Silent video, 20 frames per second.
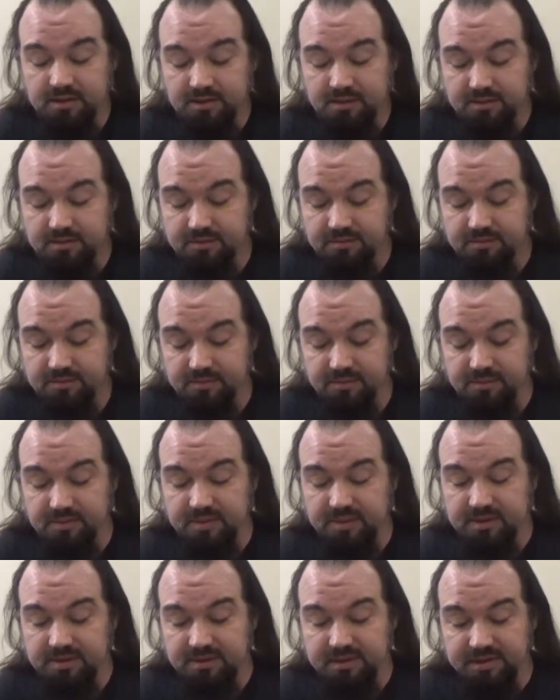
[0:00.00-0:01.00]

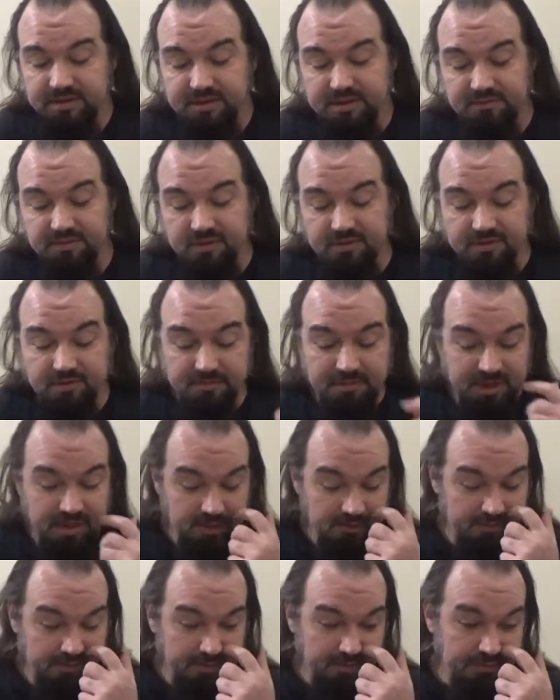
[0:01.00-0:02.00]
this gives us a
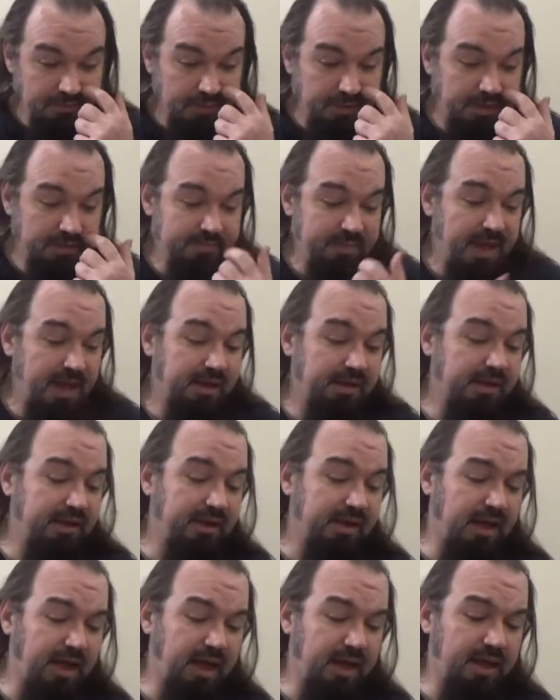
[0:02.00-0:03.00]
meeting
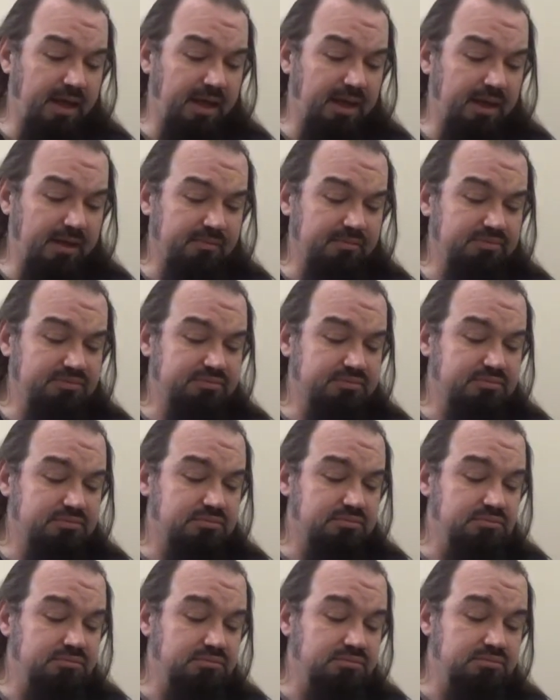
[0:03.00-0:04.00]
I'm
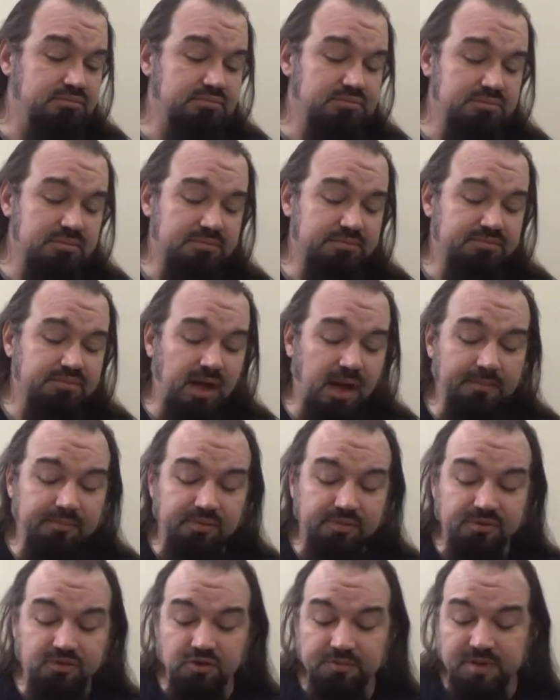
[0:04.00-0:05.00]

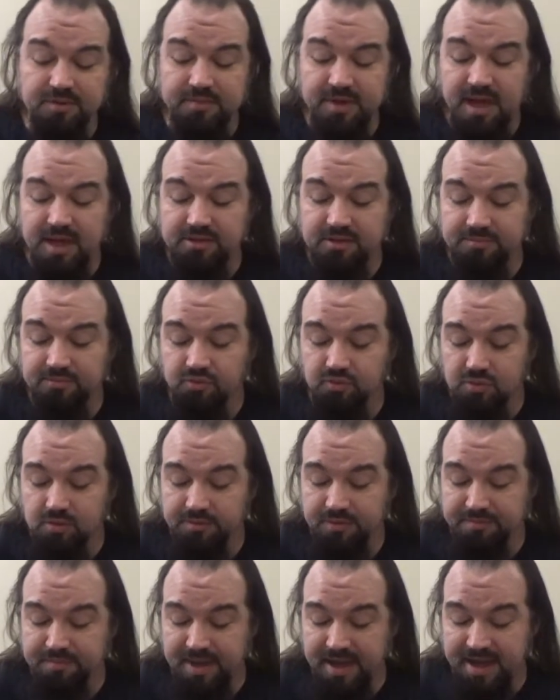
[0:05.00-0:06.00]
presuming Madripoor
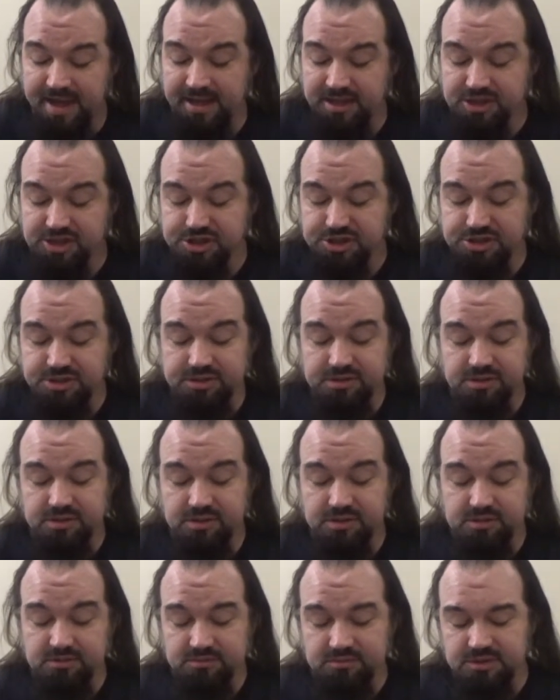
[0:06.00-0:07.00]
with Patch,
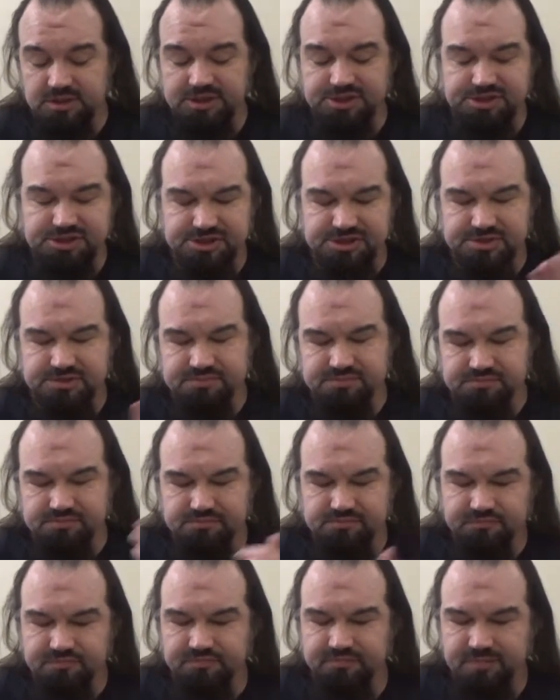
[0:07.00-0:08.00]
which
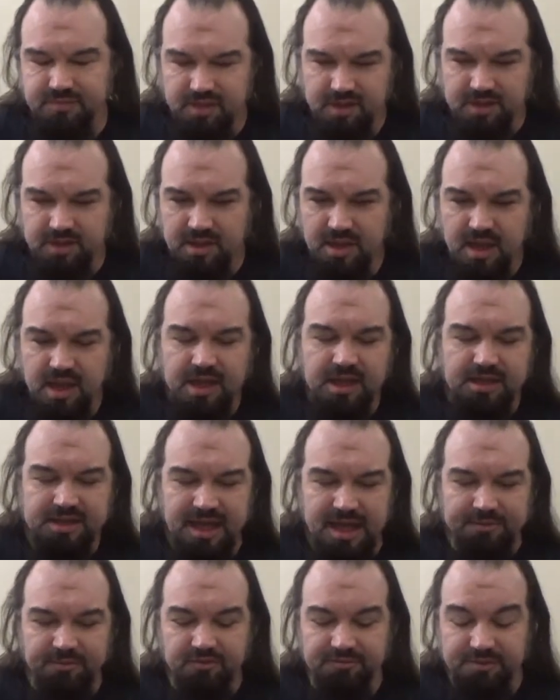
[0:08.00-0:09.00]

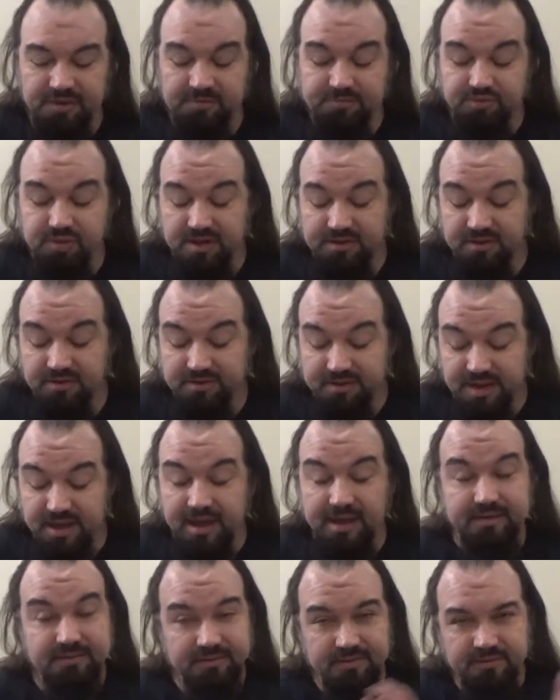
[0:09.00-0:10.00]
Cable's mere presence
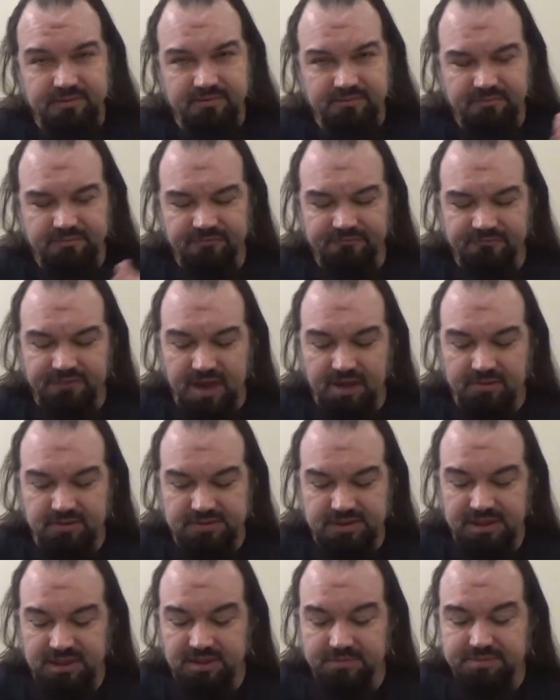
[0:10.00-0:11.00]
at
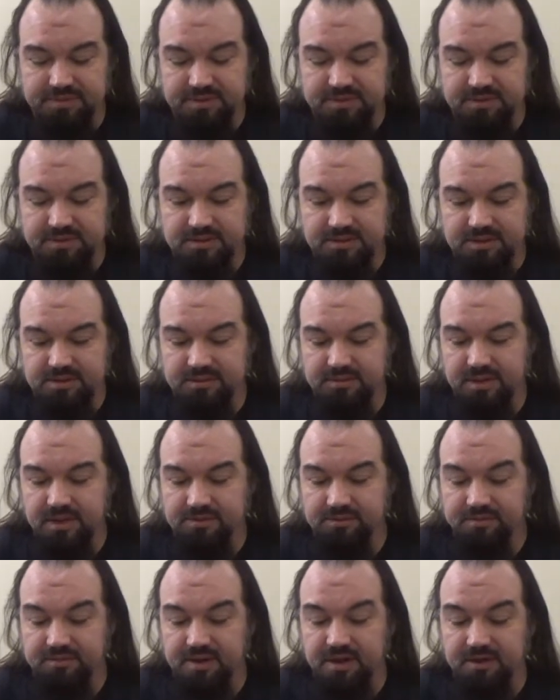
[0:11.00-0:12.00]
fouled up. It
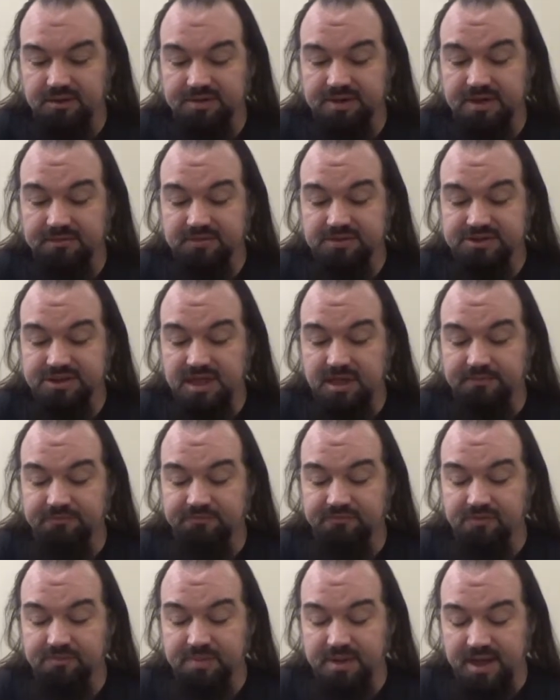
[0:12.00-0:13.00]
was an undercover job
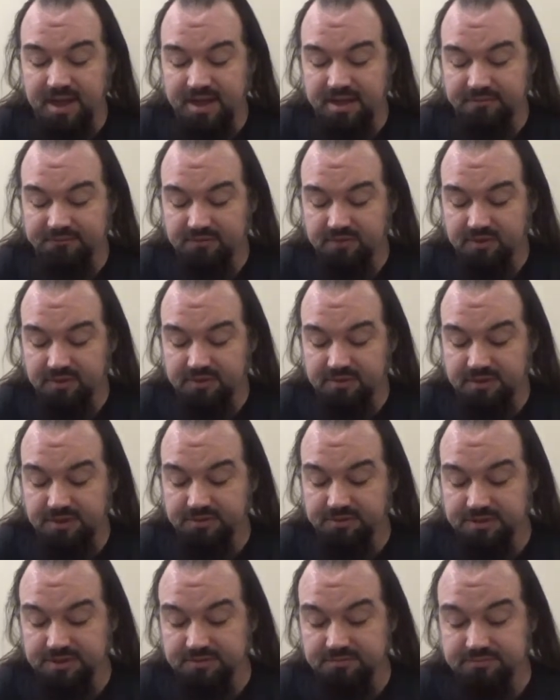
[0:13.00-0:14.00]
for
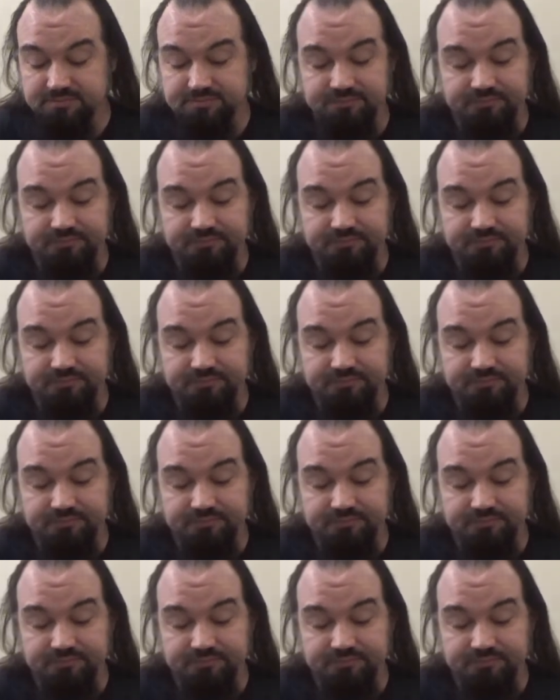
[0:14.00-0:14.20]
Logan.